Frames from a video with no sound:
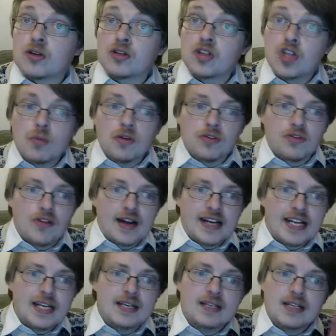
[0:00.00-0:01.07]

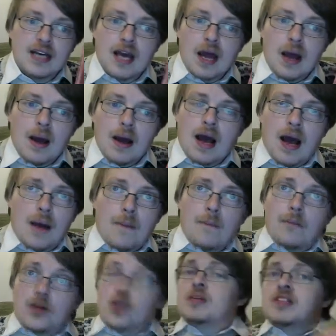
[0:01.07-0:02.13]
human-friendly.
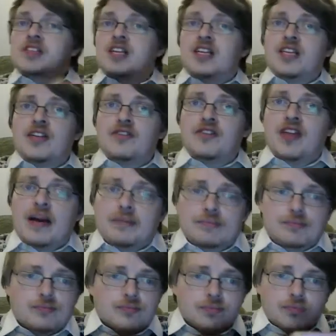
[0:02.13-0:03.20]
Humans can live there.
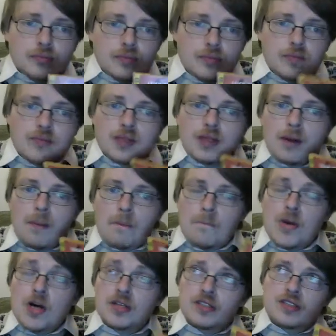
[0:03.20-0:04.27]

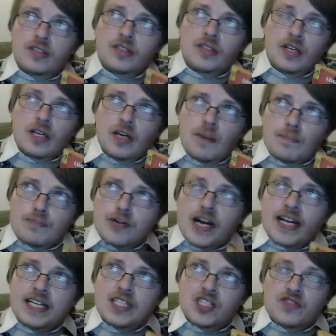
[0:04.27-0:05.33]
But
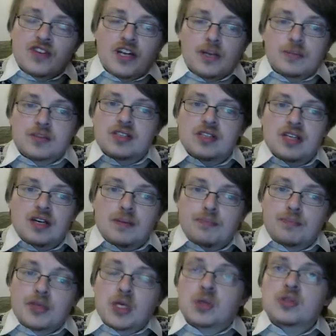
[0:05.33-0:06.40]
Brackett develops
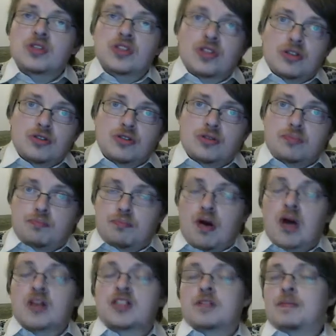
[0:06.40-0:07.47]
beyond those
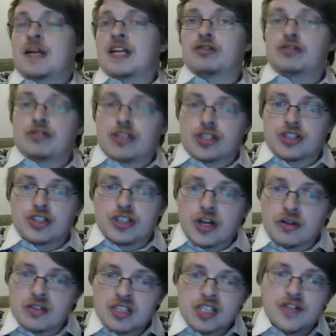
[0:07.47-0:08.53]
parts of the planetary tradition. She
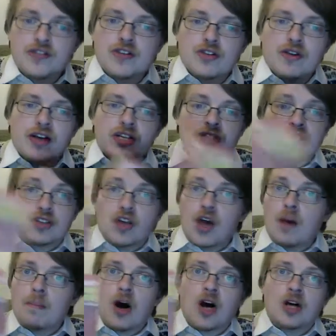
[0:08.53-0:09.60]
goes in different directions. Her
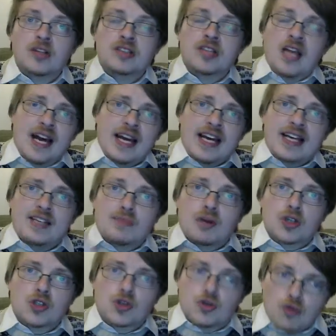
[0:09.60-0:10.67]
Mars is
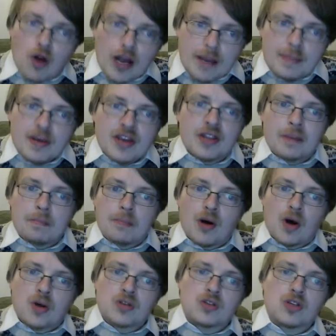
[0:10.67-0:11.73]
much grimier than
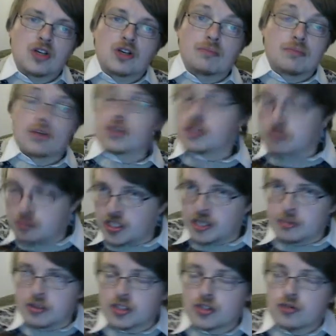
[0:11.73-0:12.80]
Barsoom, certainly
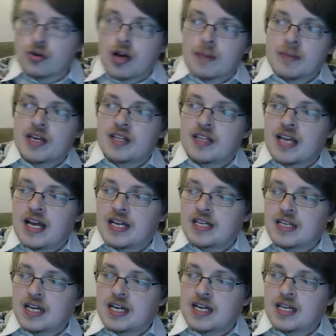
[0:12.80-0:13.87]
much grimier
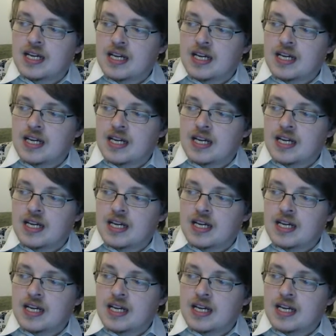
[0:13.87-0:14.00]
than